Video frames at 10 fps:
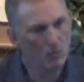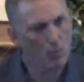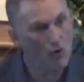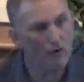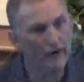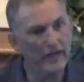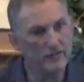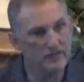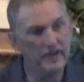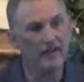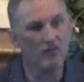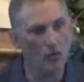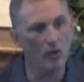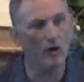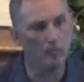Well, worry is
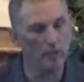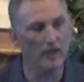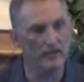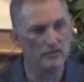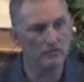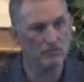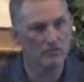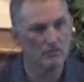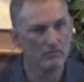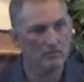never well placed.